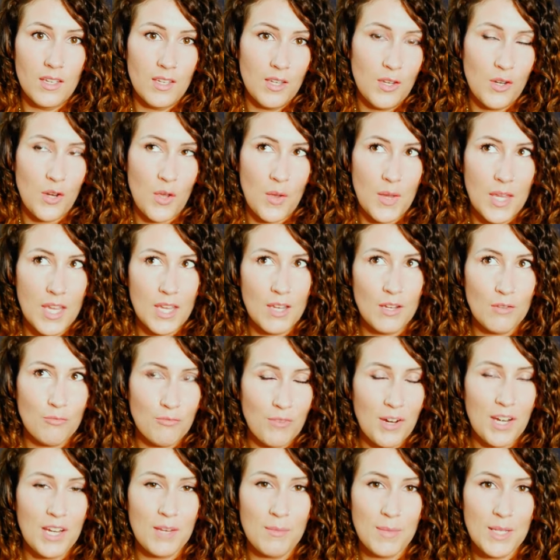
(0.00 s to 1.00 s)
you know,
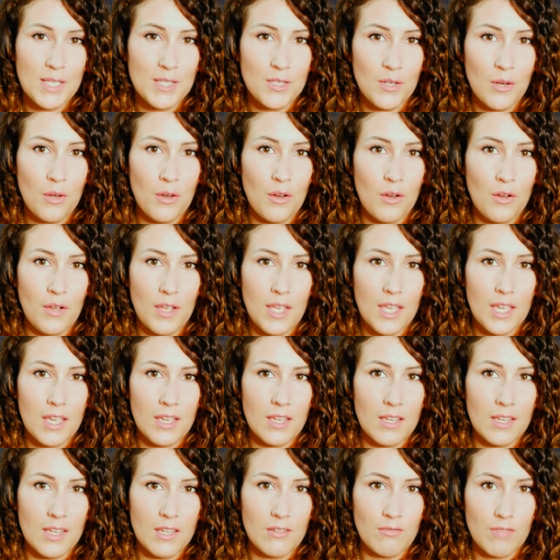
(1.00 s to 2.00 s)
it really means a lot.
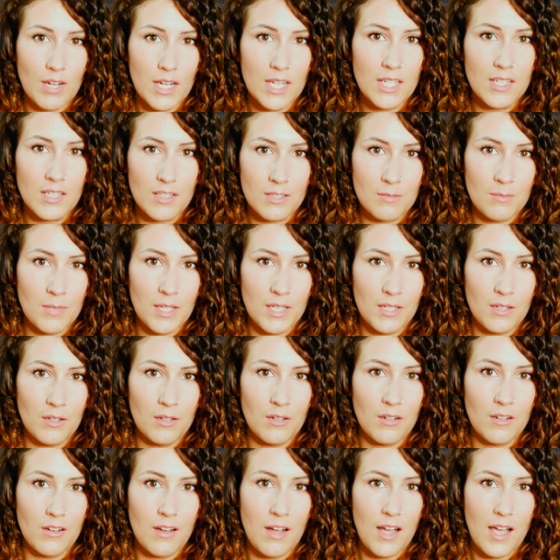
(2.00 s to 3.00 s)
It really does mean a
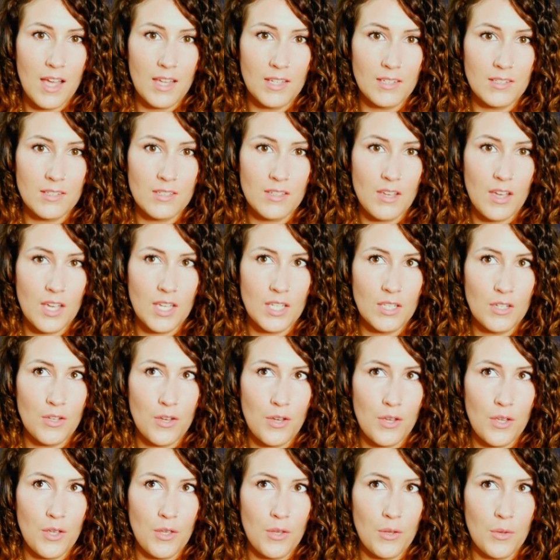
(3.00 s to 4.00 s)
lot. And I
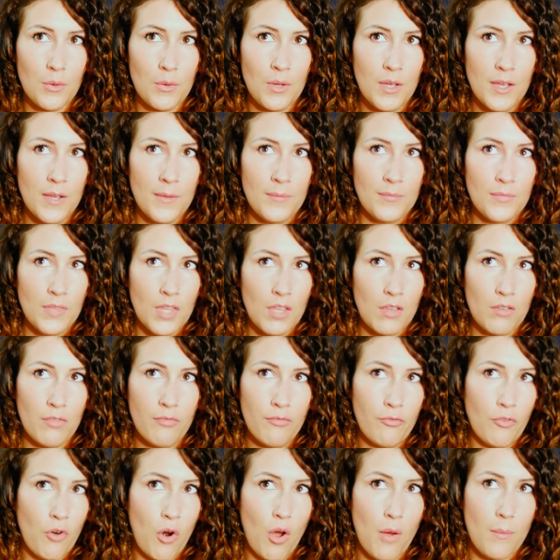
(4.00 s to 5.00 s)
know
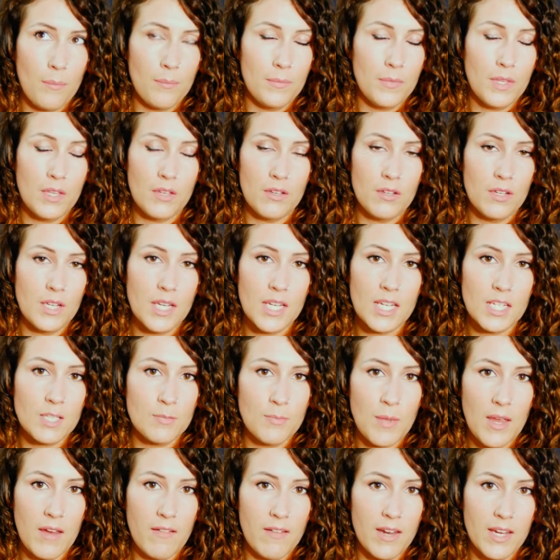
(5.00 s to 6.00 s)
from
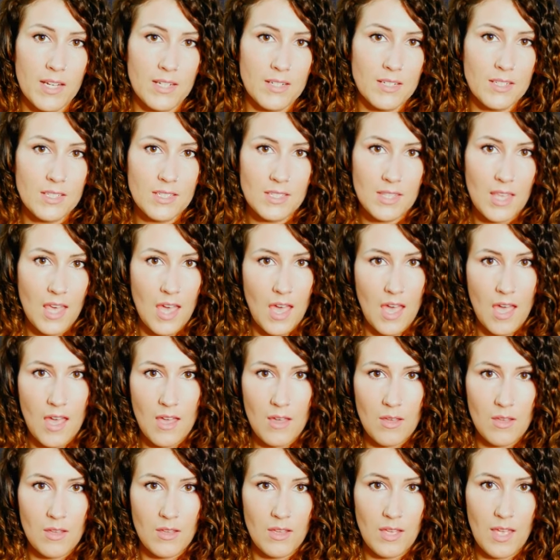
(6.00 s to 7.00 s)
experience
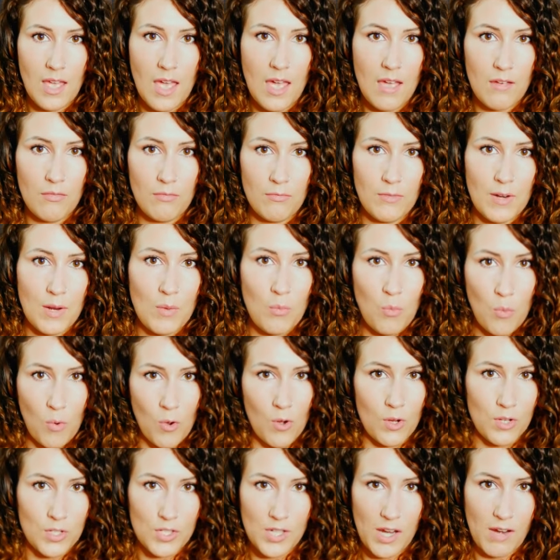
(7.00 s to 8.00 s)
that every
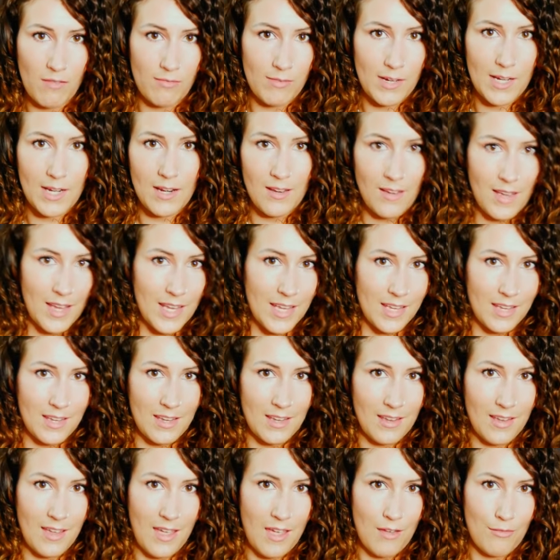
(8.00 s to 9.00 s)
watch, every
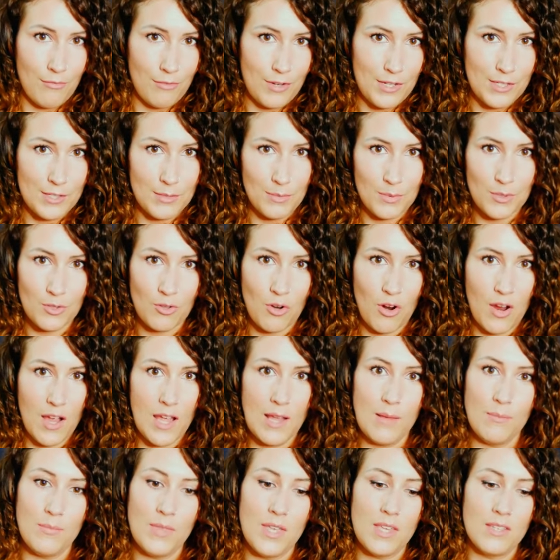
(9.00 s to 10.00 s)
like, every
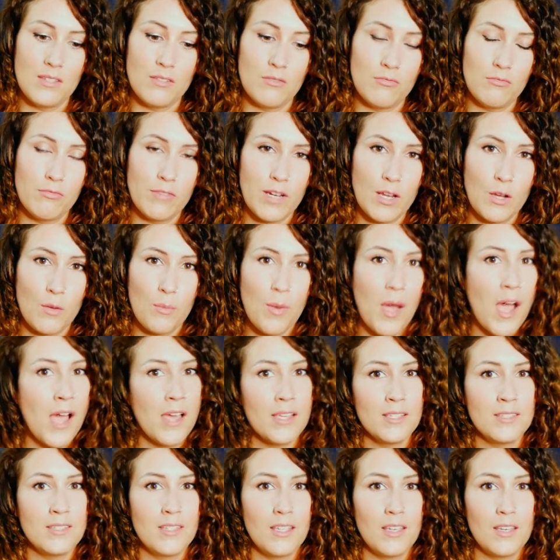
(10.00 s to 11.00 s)
subscribe, there's a real
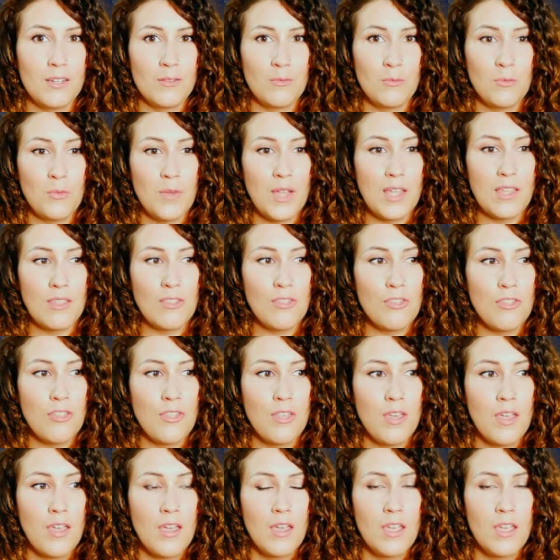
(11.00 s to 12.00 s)
person
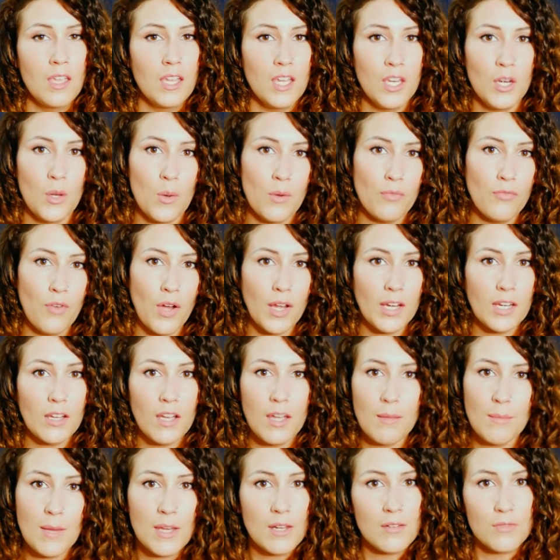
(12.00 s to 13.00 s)
with, you know, a
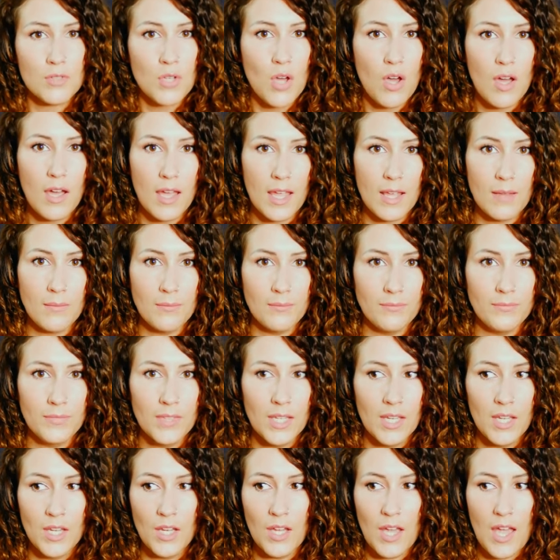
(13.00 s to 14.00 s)
finite amount of time,
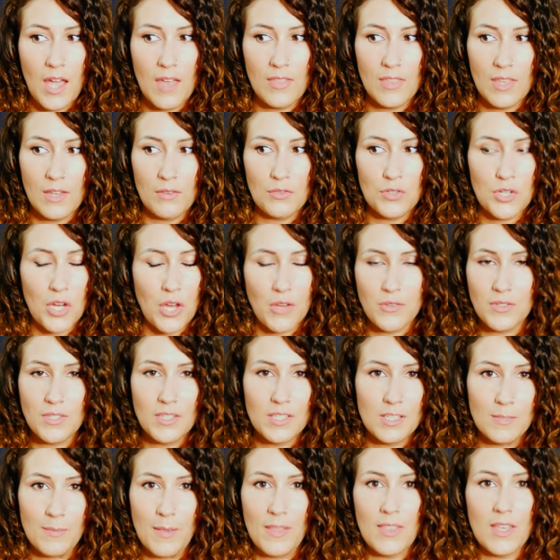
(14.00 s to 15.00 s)
and they've
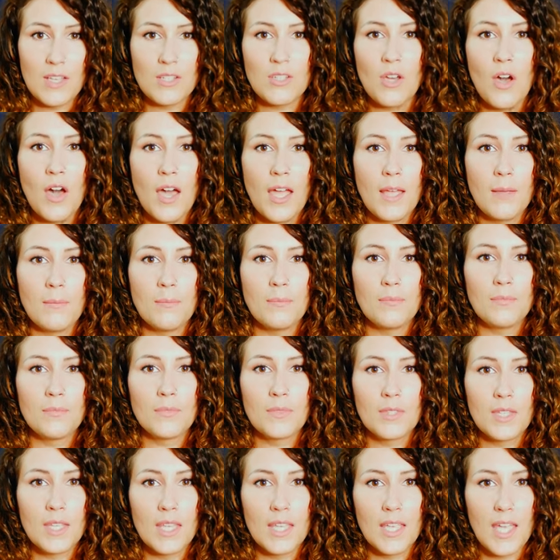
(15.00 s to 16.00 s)
chosen to spend that time
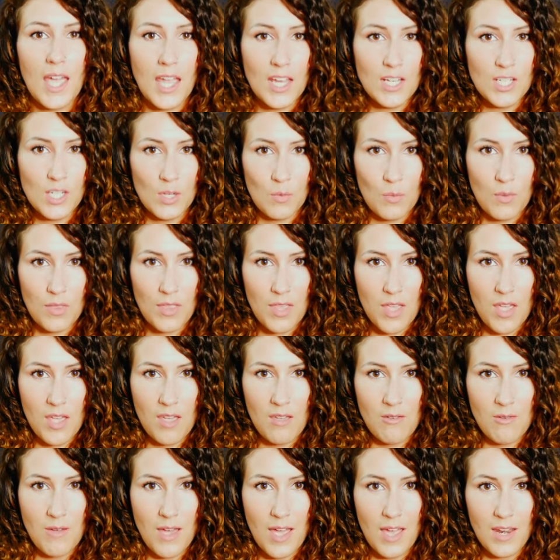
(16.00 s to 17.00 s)
engaging with
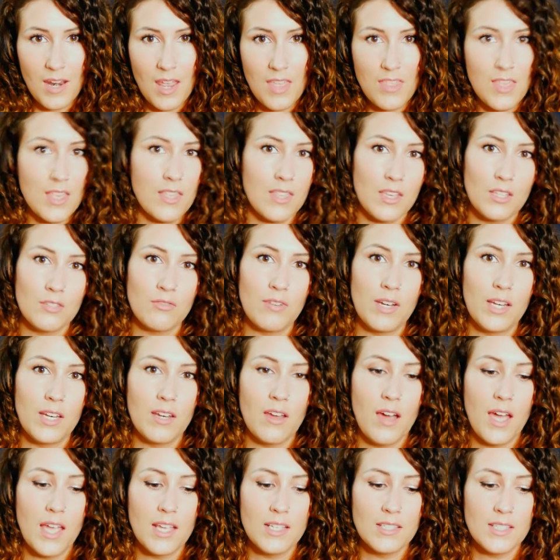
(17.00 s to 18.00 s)
you. And I think that's really
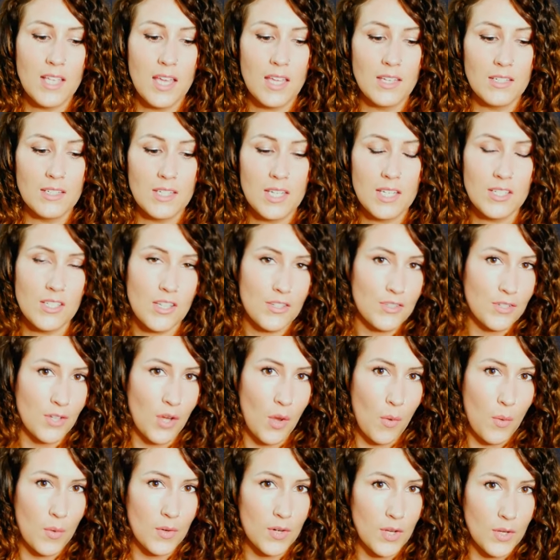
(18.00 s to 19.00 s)
nice, and it
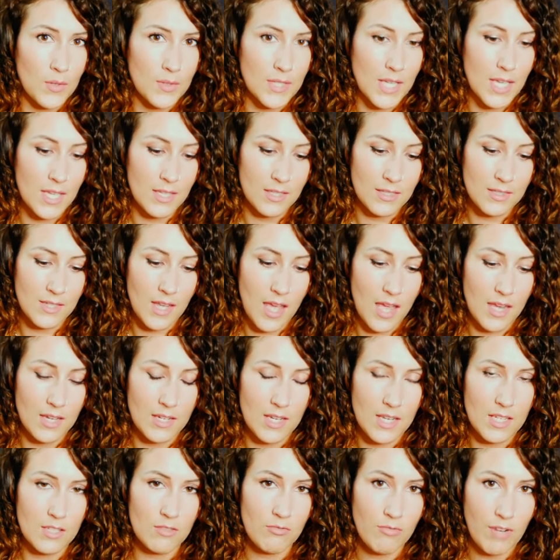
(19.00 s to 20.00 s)
doesn't go unnoticed,
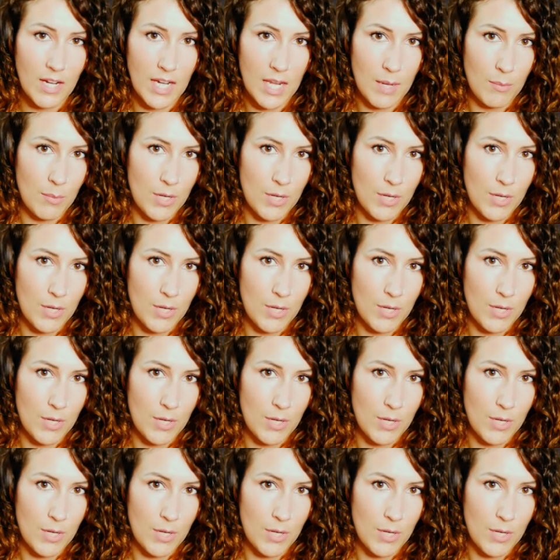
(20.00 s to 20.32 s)
and it's really